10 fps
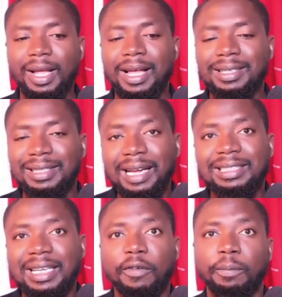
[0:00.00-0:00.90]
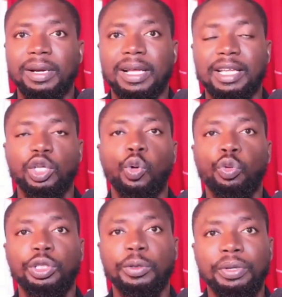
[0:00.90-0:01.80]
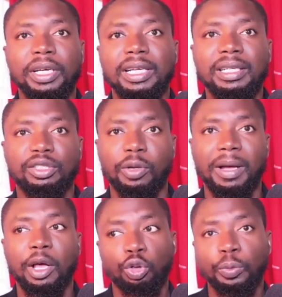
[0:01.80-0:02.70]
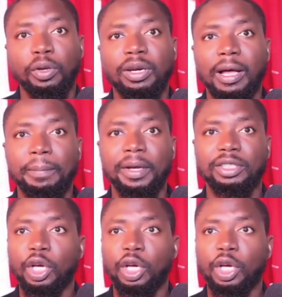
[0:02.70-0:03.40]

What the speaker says: That is kind of players which we bring in summer to be on our bench.